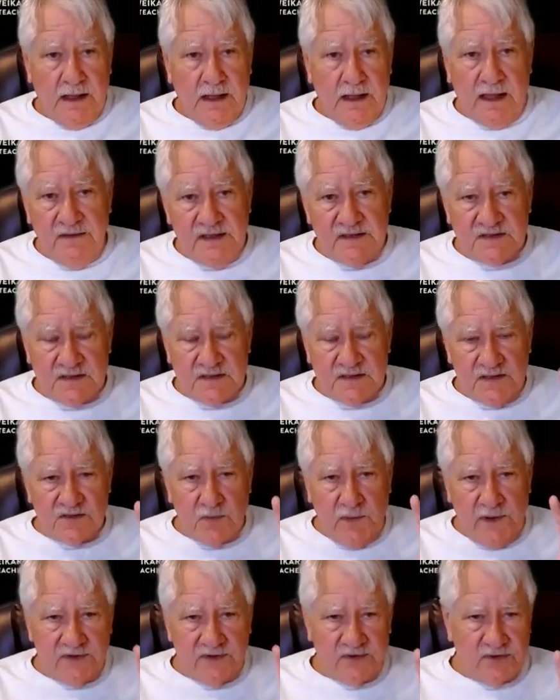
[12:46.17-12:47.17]
And this
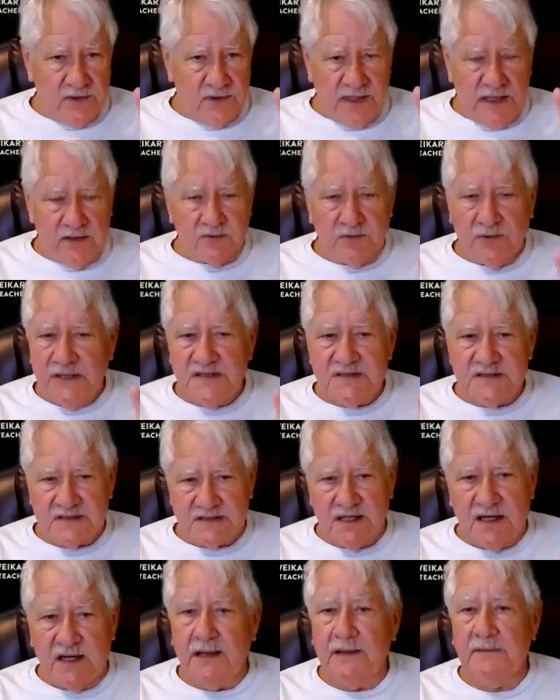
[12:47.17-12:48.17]
went through Henry's
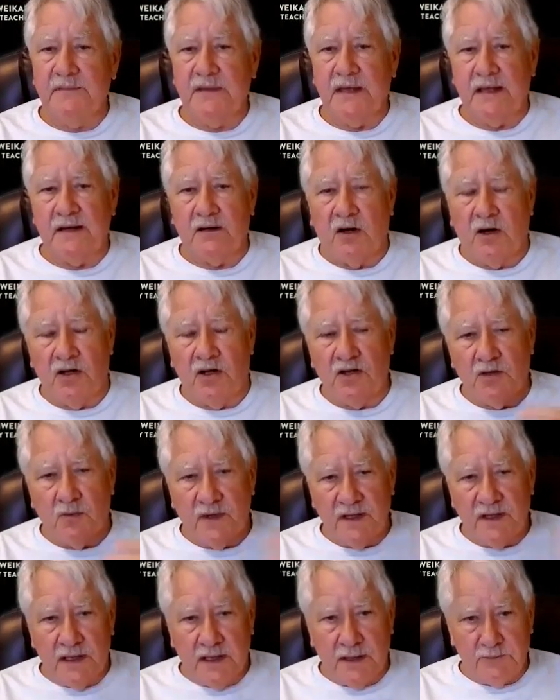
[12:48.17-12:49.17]
time and all the
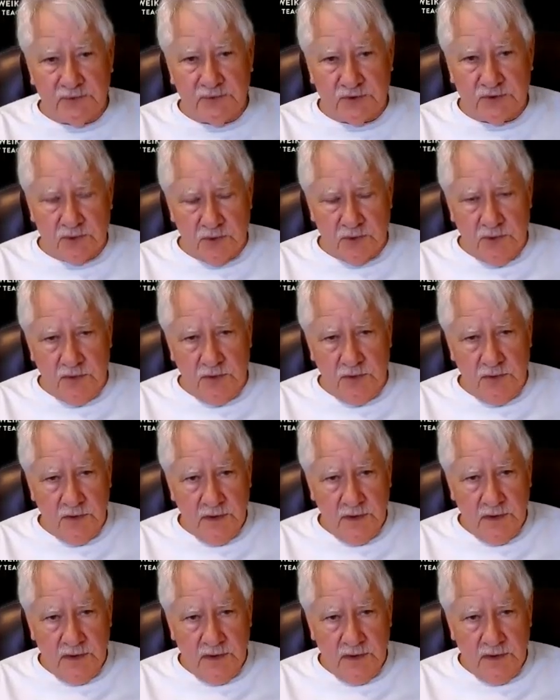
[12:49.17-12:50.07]
way up through